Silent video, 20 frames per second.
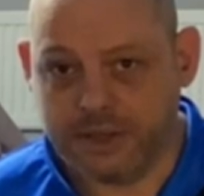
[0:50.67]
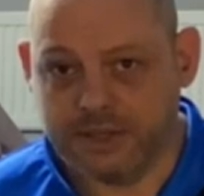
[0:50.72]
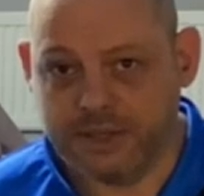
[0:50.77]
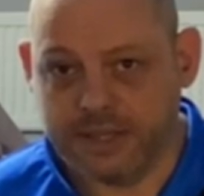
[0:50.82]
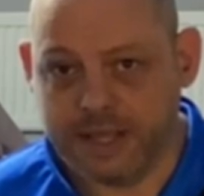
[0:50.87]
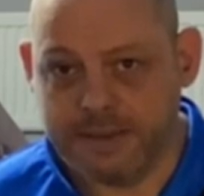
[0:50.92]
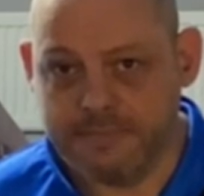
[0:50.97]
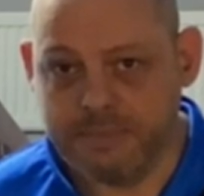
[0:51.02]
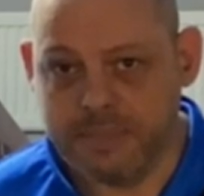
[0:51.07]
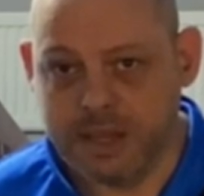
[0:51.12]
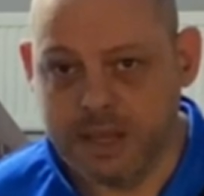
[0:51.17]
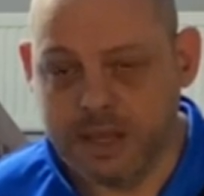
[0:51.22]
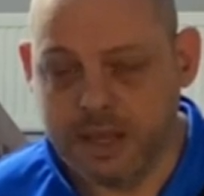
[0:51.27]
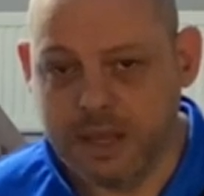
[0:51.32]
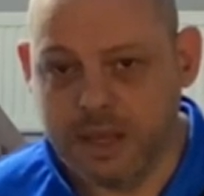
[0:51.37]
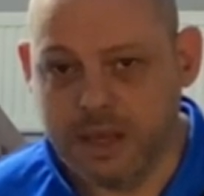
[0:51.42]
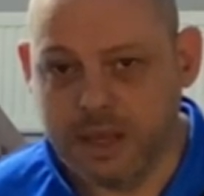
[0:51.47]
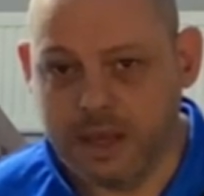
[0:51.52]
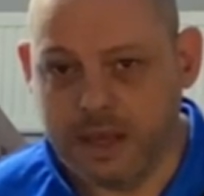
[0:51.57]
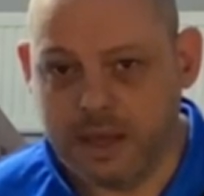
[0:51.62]
to them,
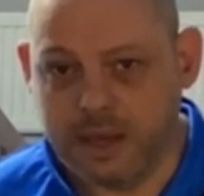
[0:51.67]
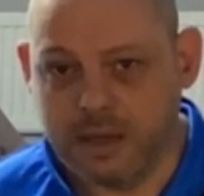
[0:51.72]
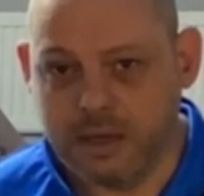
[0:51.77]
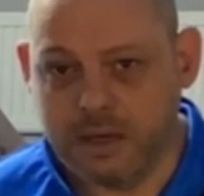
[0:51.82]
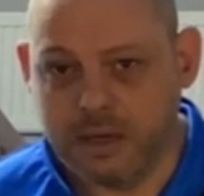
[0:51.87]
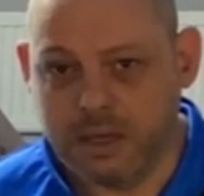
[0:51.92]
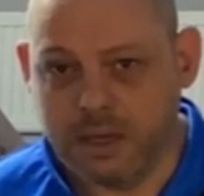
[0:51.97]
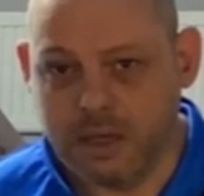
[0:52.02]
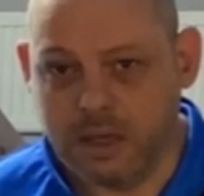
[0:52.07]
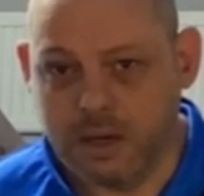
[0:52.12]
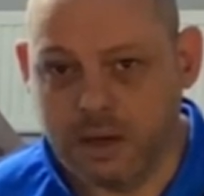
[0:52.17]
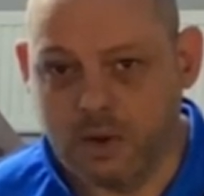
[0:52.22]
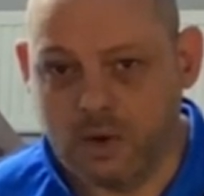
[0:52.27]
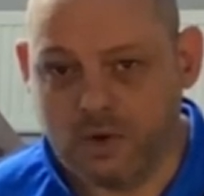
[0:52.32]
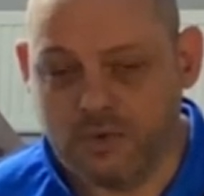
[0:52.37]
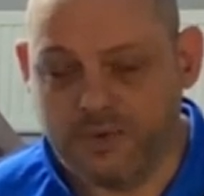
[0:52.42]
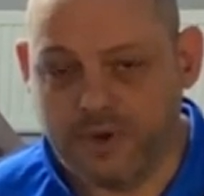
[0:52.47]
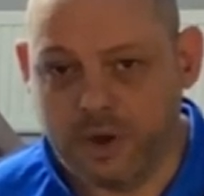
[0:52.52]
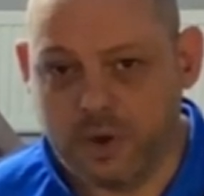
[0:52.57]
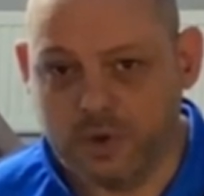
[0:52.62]
and look
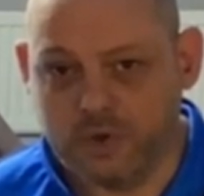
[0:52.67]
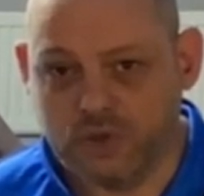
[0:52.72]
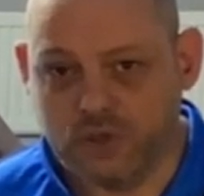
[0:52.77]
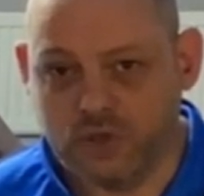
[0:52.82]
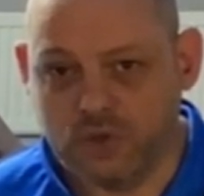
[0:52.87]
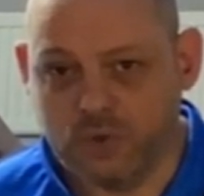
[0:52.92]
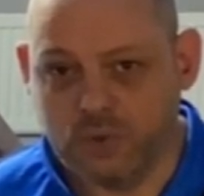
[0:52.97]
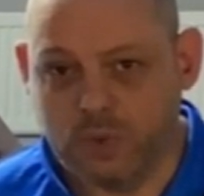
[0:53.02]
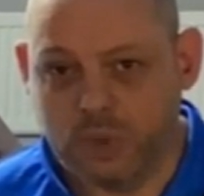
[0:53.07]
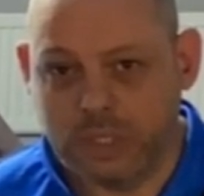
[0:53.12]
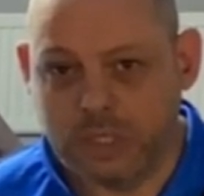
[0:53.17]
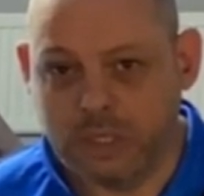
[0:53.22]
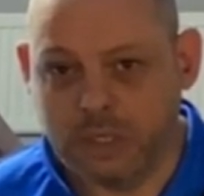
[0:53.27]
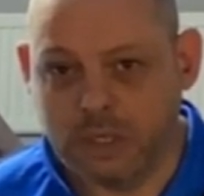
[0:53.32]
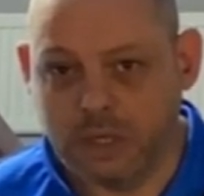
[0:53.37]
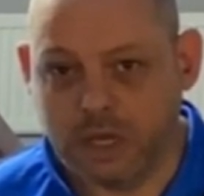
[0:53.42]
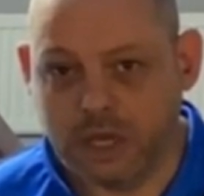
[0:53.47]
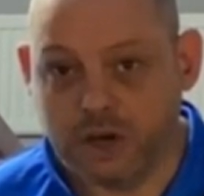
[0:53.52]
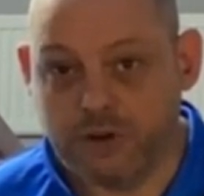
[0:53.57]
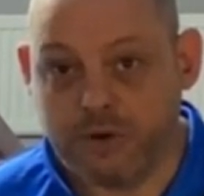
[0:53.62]
forward to
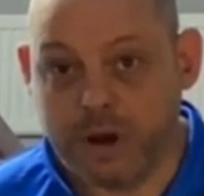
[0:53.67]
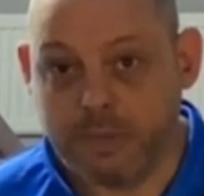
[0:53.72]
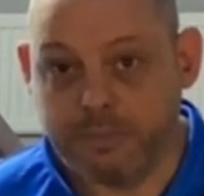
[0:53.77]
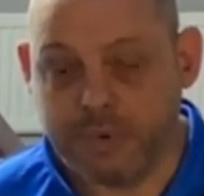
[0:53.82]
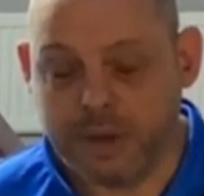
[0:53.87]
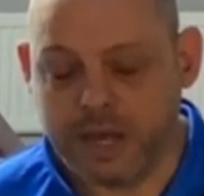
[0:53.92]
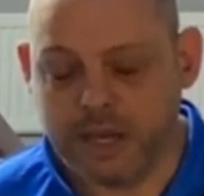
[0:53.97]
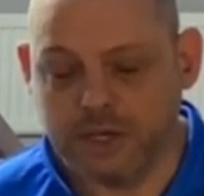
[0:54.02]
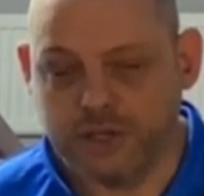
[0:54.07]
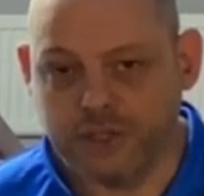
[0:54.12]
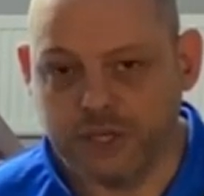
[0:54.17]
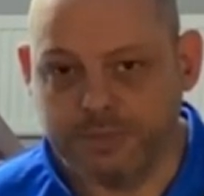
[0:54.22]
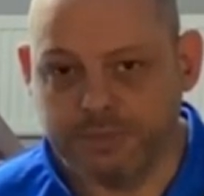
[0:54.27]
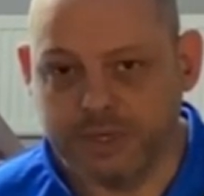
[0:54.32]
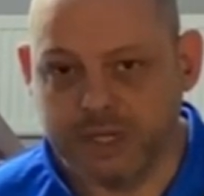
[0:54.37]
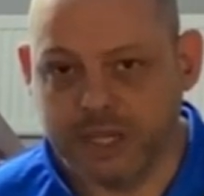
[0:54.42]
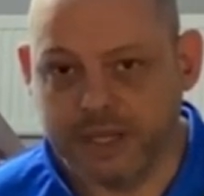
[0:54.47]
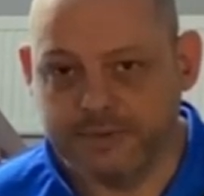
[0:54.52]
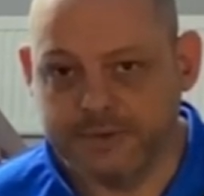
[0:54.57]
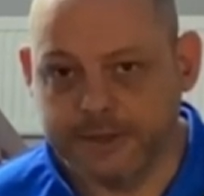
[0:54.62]
a great partnership
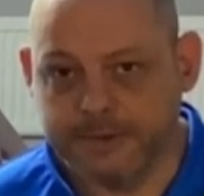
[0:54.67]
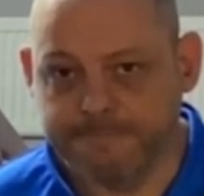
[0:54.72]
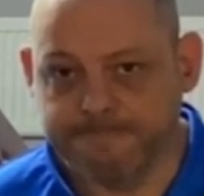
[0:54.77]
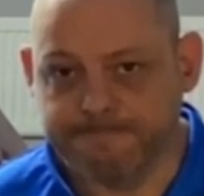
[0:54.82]
together.